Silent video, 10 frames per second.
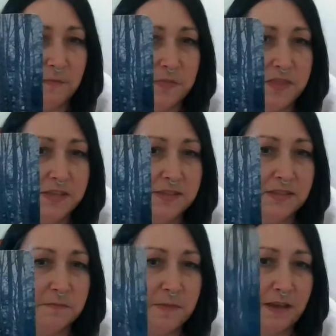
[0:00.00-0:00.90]
this
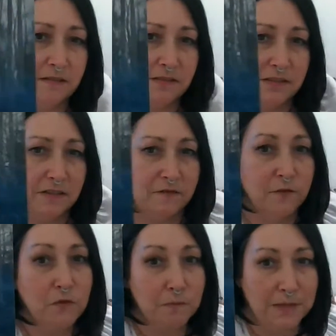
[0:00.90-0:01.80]
is about,
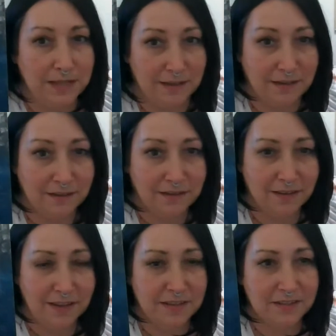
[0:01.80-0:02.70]
for me,
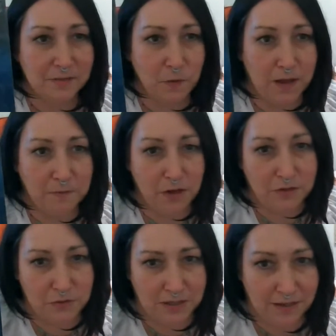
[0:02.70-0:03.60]
and this is why I'm not
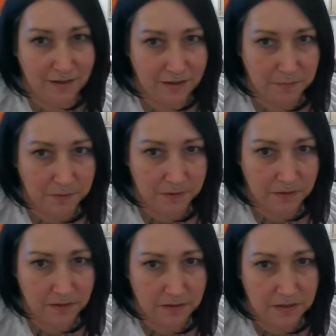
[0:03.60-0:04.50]
doing a guidebook,
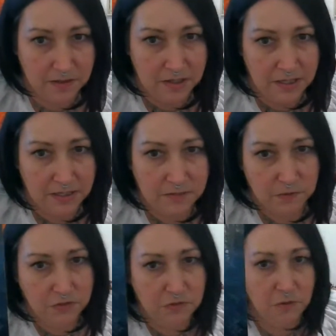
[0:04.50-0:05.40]
is
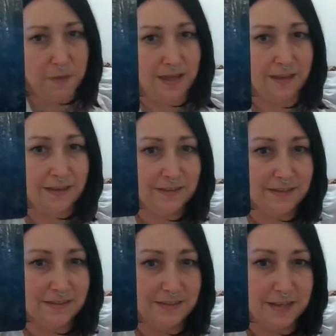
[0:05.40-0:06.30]
when you go back into
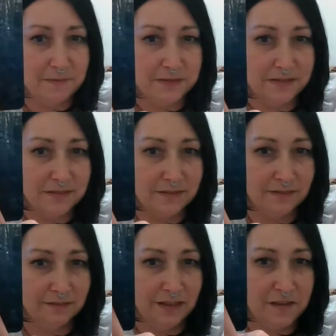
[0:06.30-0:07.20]
the depths
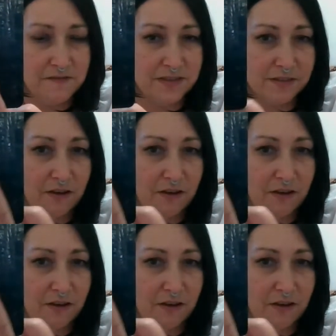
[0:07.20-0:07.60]
of this